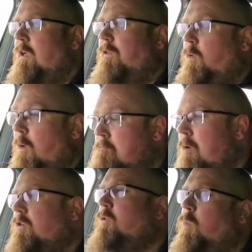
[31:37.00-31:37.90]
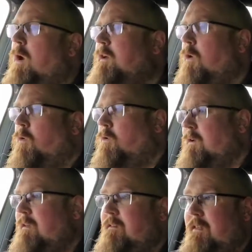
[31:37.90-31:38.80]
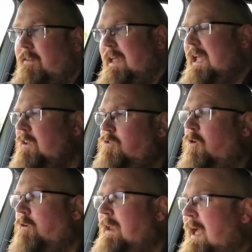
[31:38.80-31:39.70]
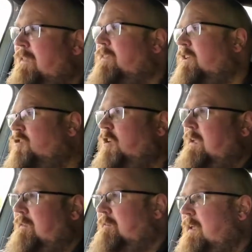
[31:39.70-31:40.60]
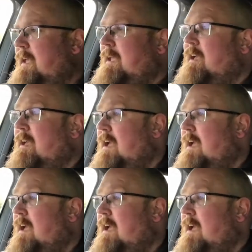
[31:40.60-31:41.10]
to a much wider audience than the e-tron and the GT.